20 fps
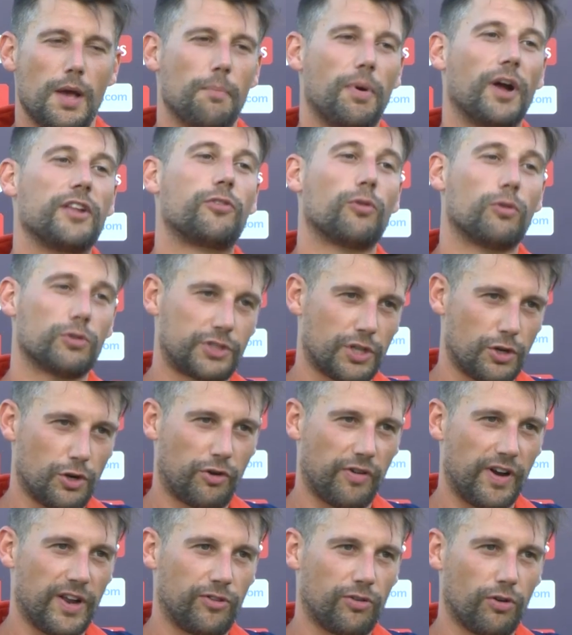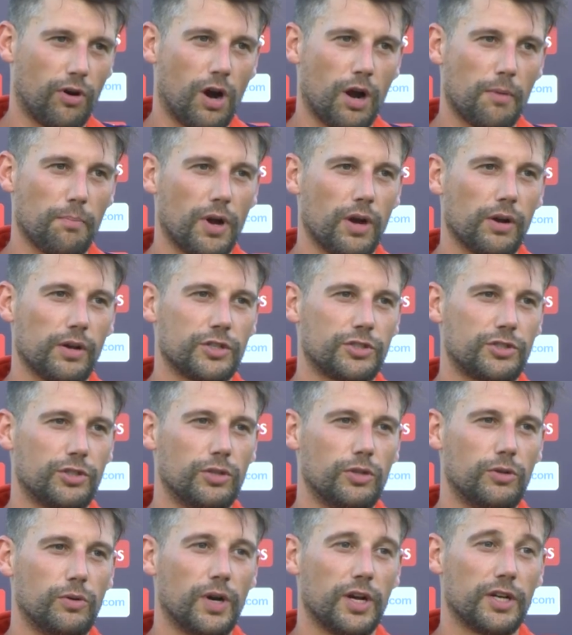But also credit to our bowlers
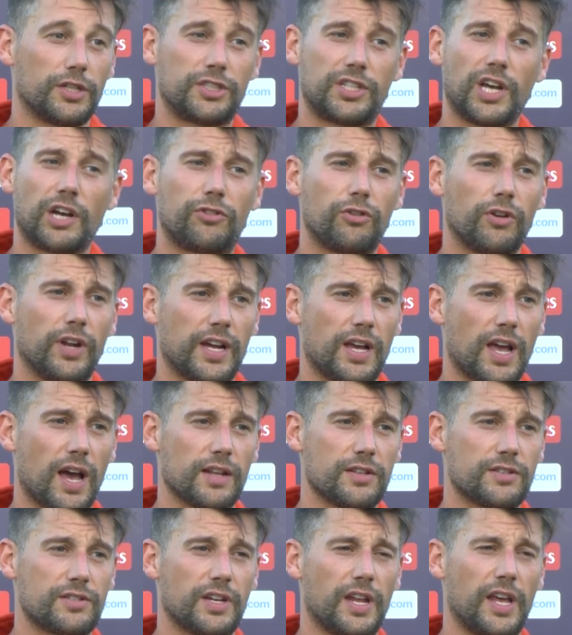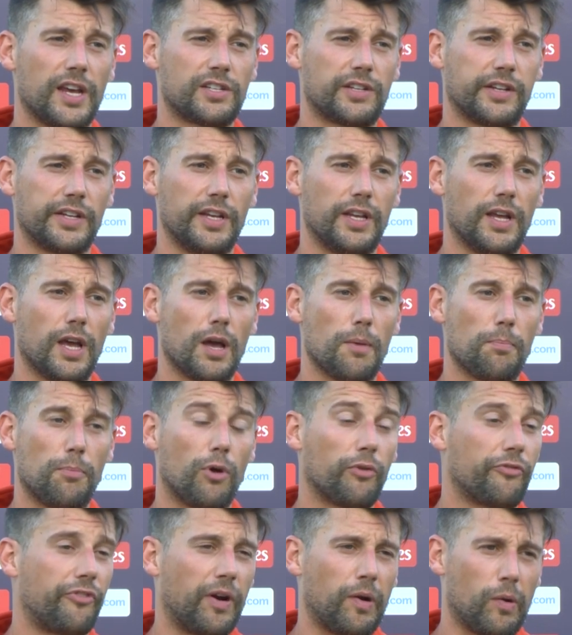who stuck to their guns and actually
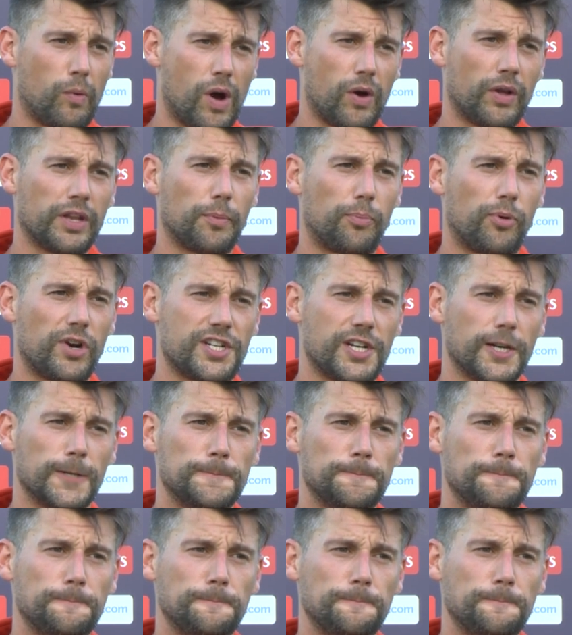bowled very well under pressure.